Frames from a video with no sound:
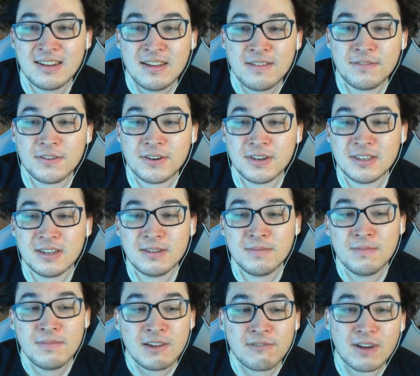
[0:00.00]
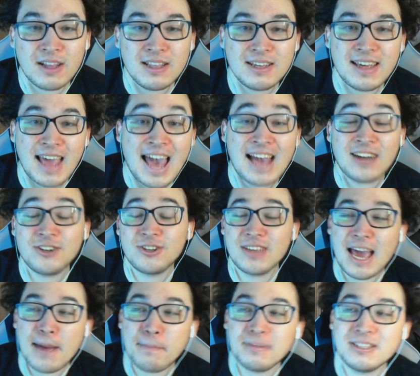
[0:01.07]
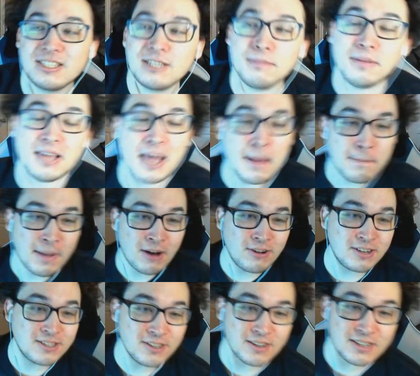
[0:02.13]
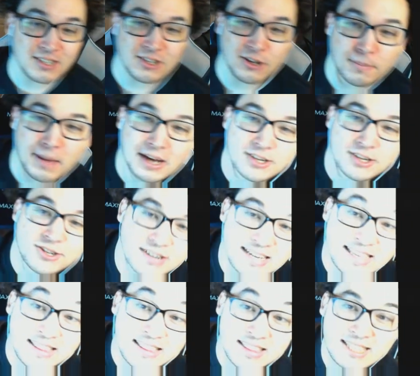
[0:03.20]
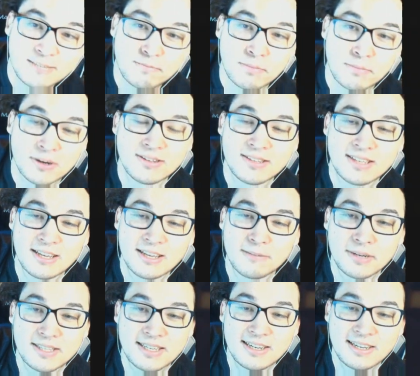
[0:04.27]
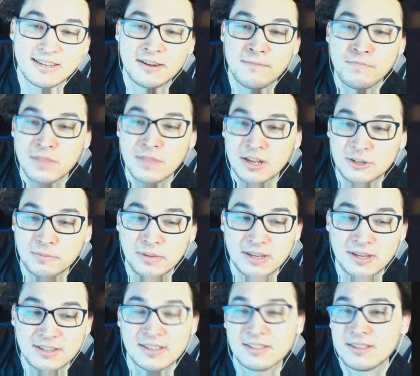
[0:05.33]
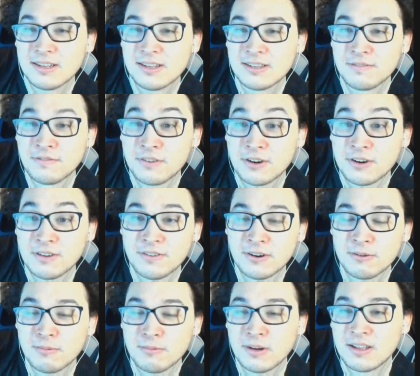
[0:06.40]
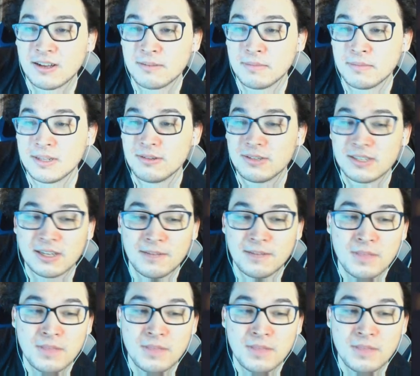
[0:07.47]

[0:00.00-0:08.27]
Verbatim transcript: very good. Relic actually happens to be about as good as Skullbasher in this build in particular, just because this does very, very well on Medusa.